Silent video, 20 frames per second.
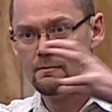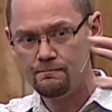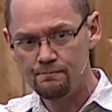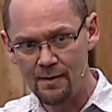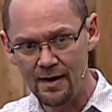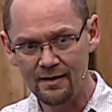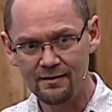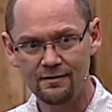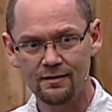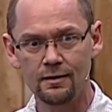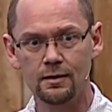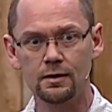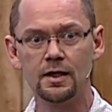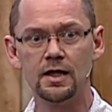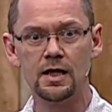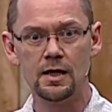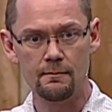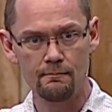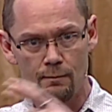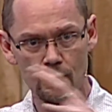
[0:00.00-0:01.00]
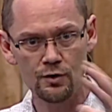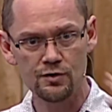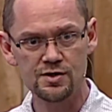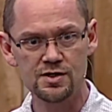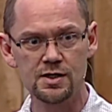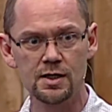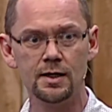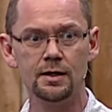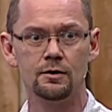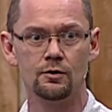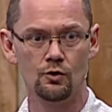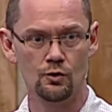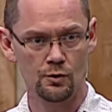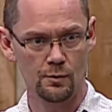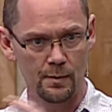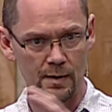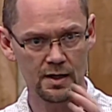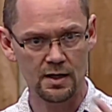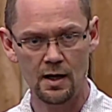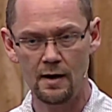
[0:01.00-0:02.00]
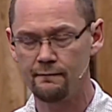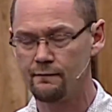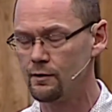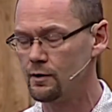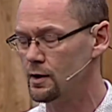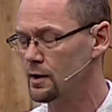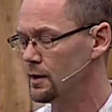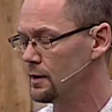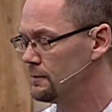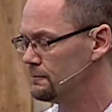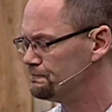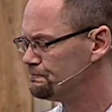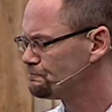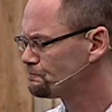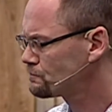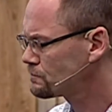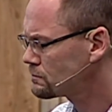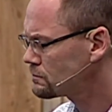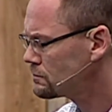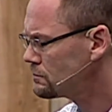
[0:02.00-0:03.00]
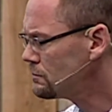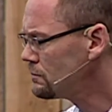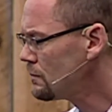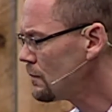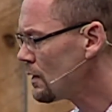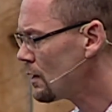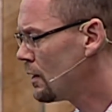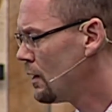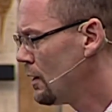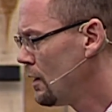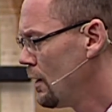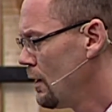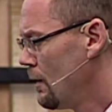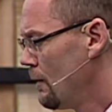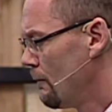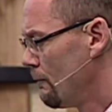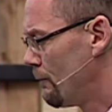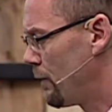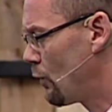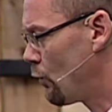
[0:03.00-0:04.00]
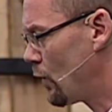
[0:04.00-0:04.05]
basically immersed in or to be covered in. But